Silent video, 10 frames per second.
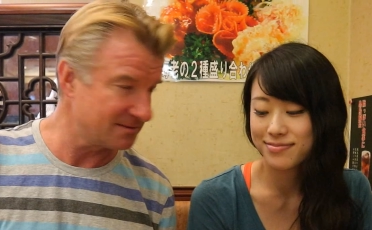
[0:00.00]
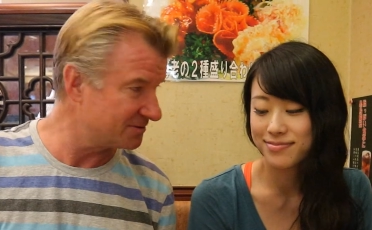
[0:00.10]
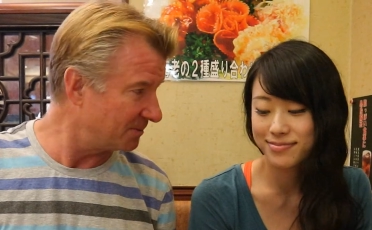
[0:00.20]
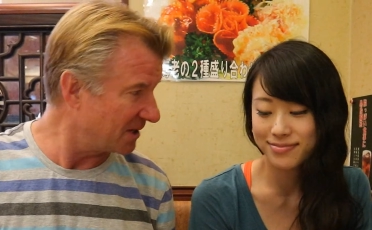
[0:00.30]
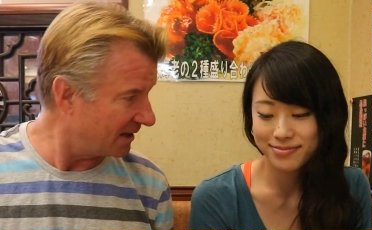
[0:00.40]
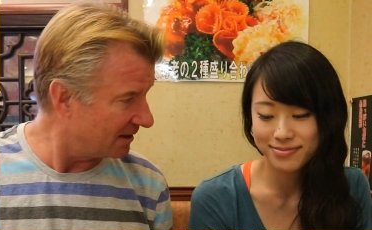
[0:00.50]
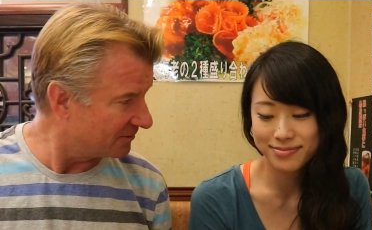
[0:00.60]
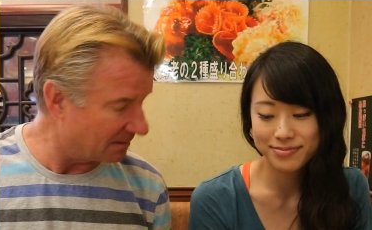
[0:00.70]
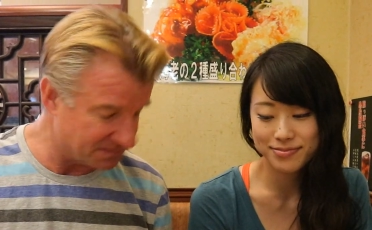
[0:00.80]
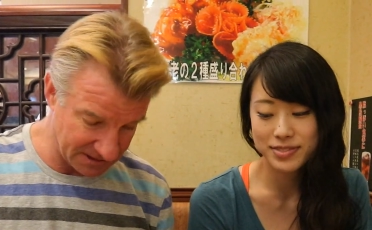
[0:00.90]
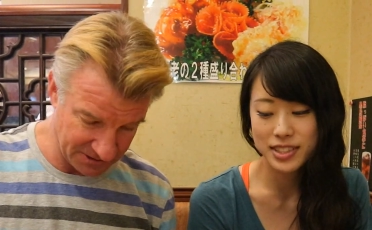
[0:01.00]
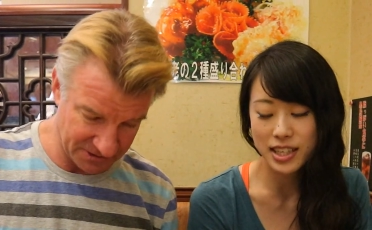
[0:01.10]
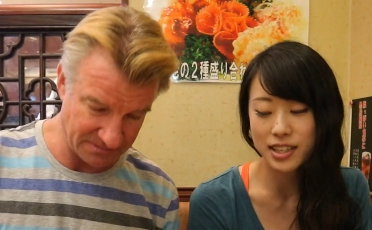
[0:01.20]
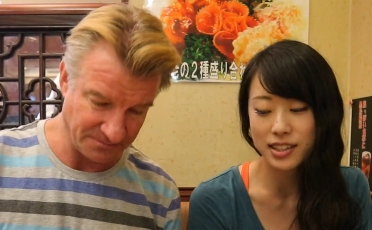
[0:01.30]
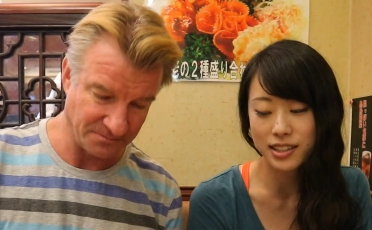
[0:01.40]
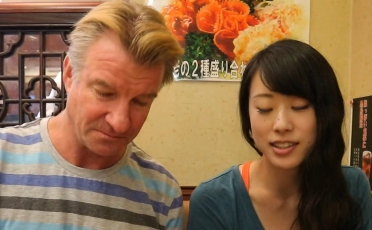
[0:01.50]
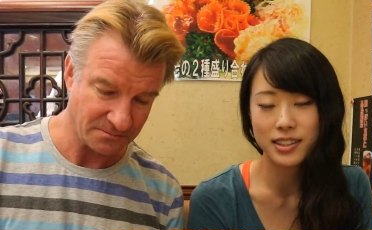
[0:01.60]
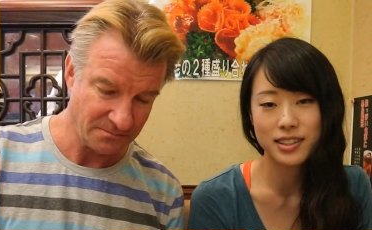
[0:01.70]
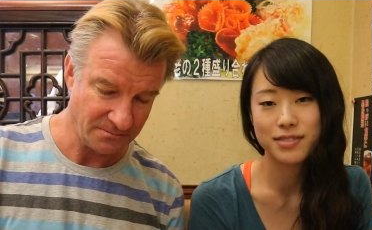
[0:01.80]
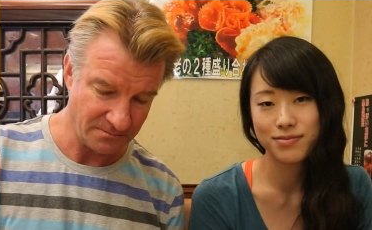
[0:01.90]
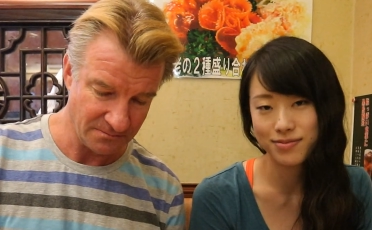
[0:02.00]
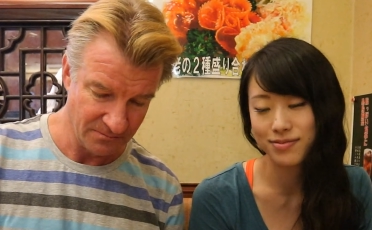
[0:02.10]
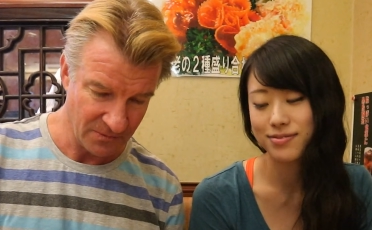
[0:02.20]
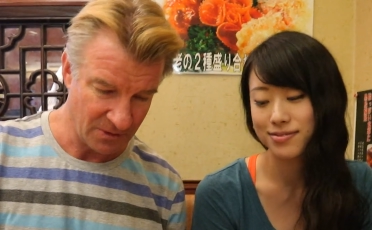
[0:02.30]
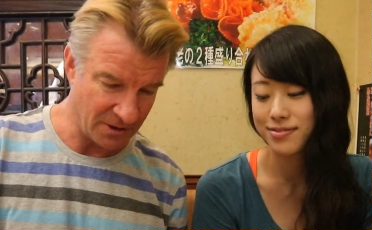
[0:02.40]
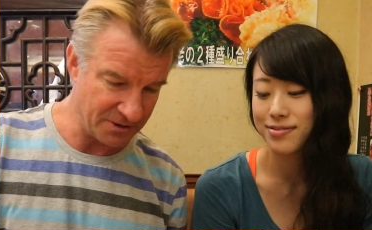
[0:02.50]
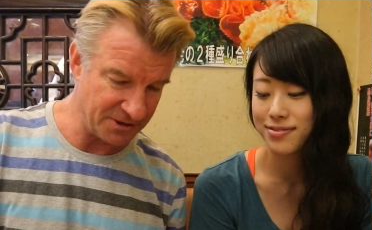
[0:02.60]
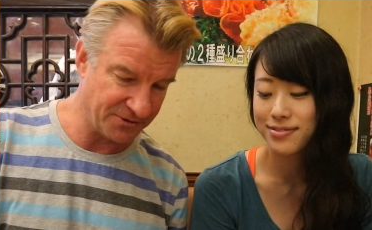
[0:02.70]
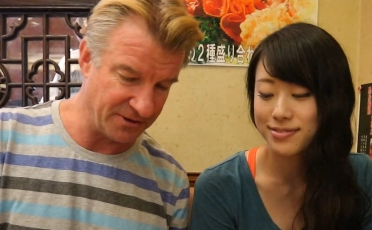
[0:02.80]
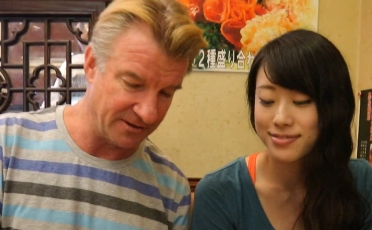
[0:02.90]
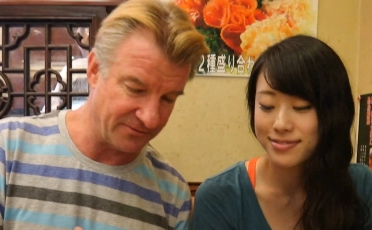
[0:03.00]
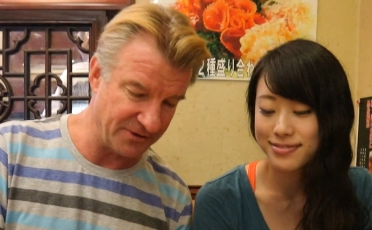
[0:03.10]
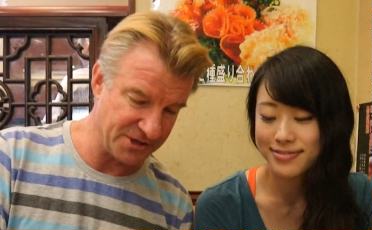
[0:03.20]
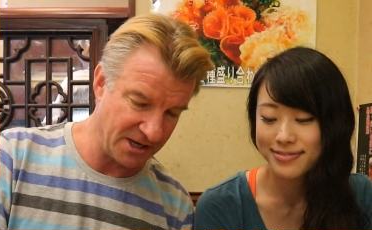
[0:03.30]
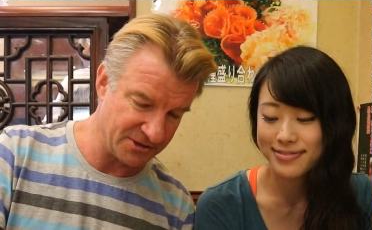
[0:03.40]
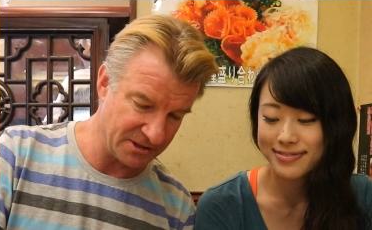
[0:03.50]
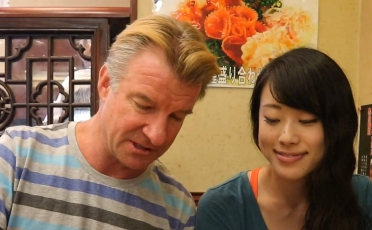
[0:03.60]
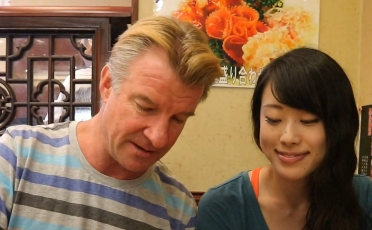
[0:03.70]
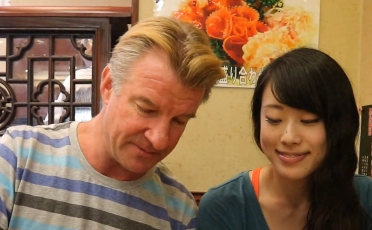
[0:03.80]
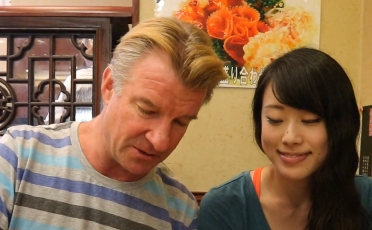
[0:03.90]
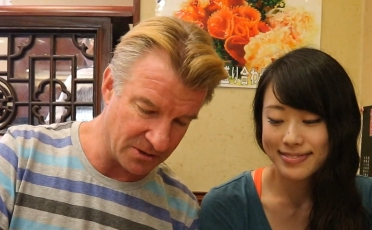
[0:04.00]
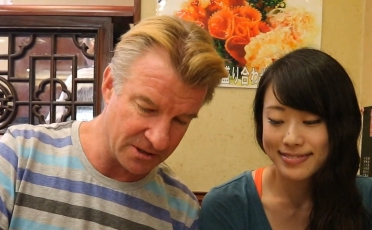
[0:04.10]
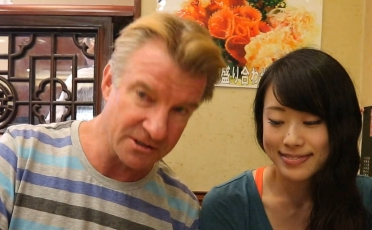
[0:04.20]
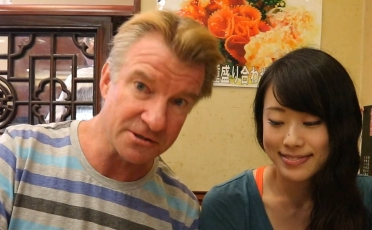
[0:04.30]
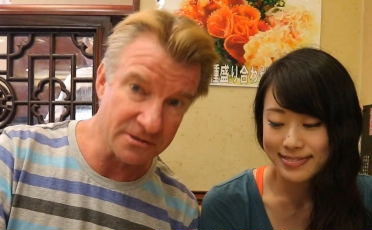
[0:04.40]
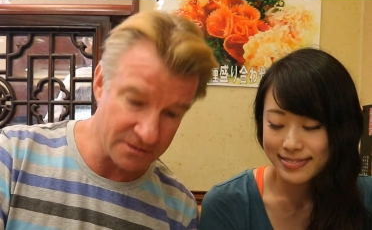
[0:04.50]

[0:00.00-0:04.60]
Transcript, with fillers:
Speaker 1: some kind of dumplings. Yeah, yeah, yeah. Are these like fish eggs on top, the orange